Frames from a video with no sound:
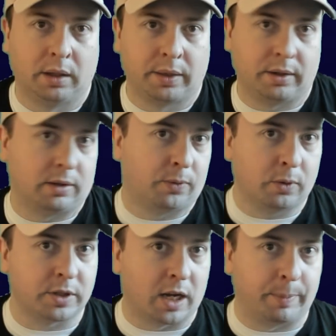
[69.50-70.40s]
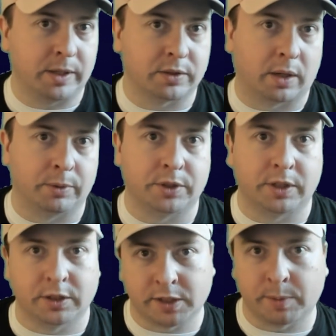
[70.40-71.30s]
There are 4 topics I want you
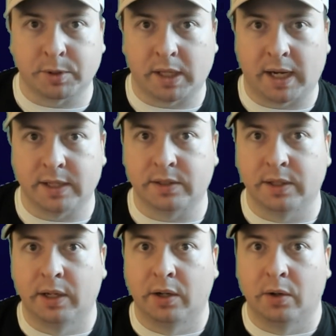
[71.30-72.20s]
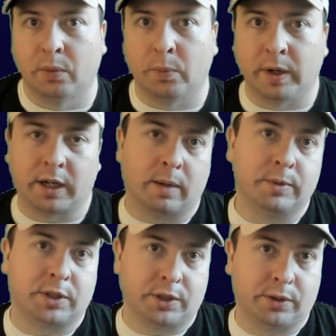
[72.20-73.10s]
to conceptualize when it
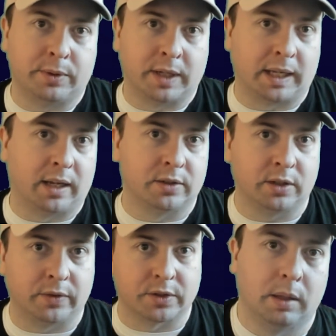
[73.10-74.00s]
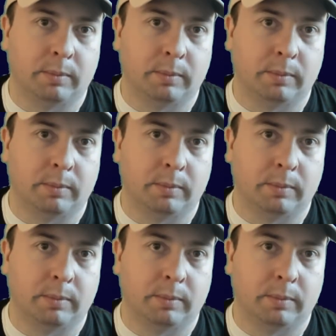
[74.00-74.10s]
comes to dedicated servers.